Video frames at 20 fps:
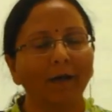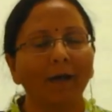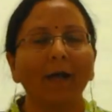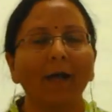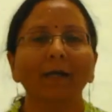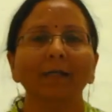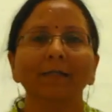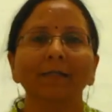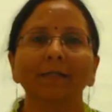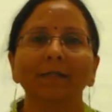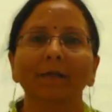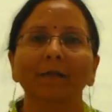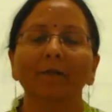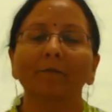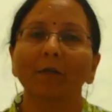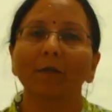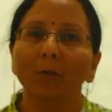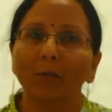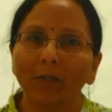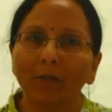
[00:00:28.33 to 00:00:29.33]
And
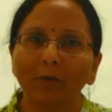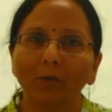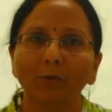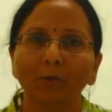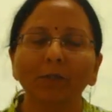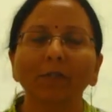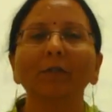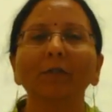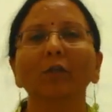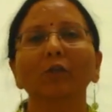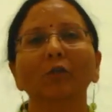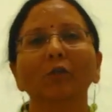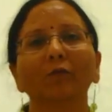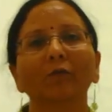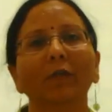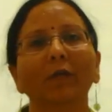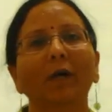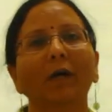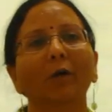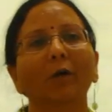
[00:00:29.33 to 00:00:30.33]
we look into the nature of
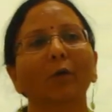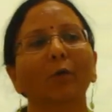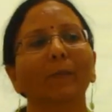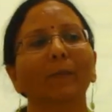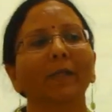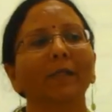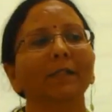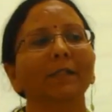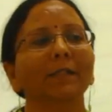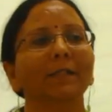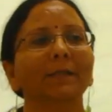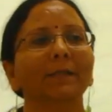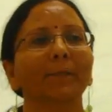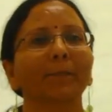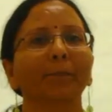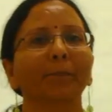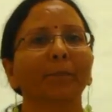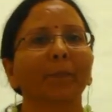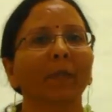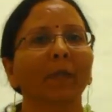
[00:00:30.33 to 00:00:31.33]
the arguments
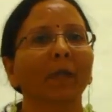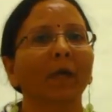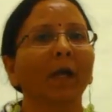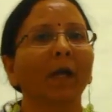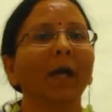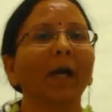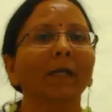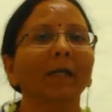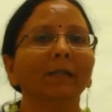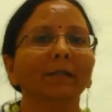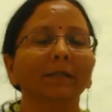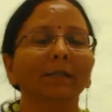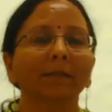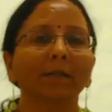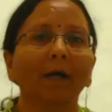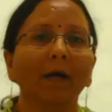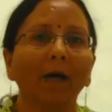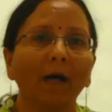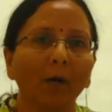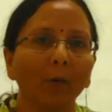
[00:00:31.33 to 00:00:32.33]

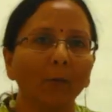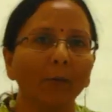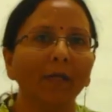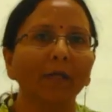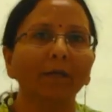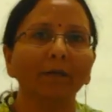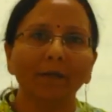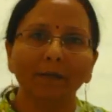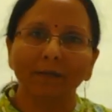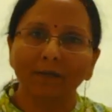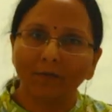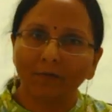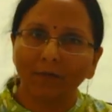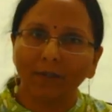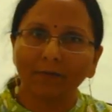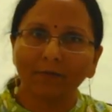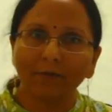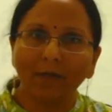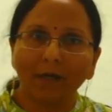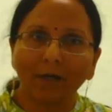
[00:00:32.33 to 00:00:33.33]
and how we can
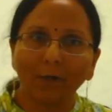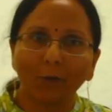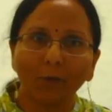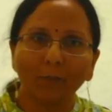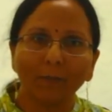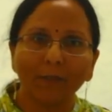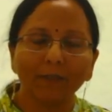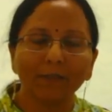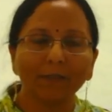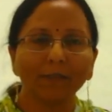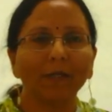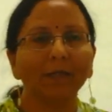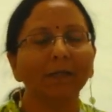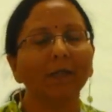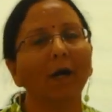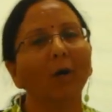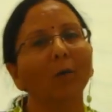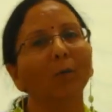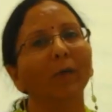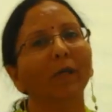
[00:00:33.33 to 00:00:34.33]
construct arguments and
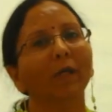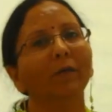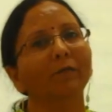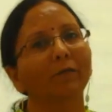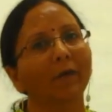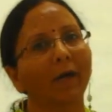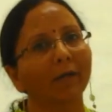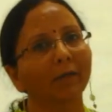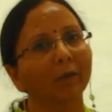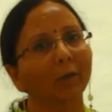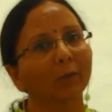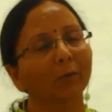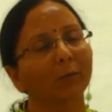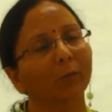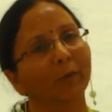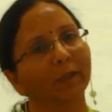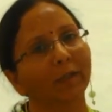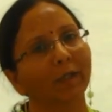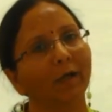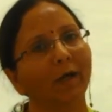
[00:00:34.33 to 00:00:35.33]
how we can find out
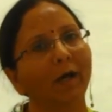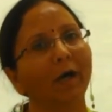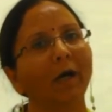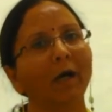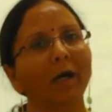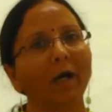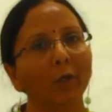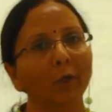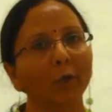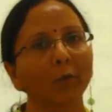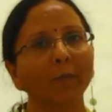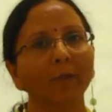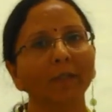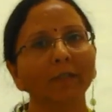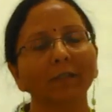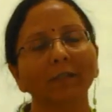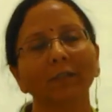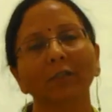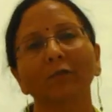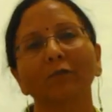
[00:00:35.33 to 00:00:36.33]
whether our
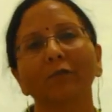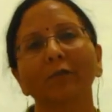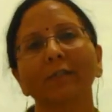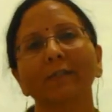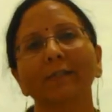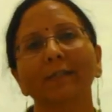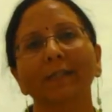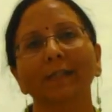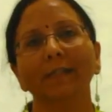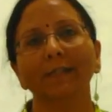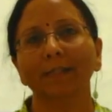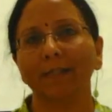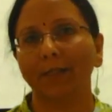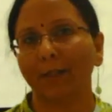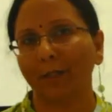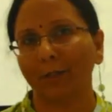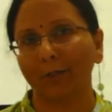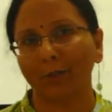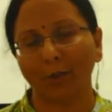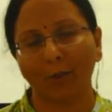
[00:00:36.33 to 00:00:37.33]
argumentative reasoning is
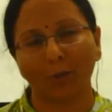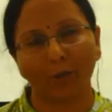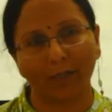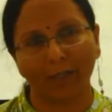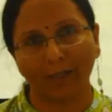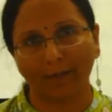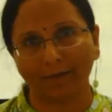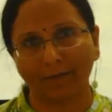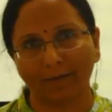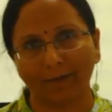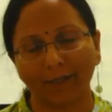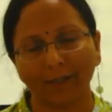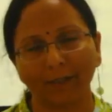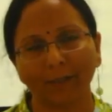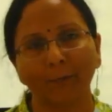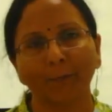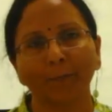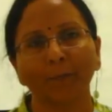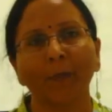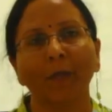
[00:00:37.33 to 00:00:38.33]
correct or incorrect.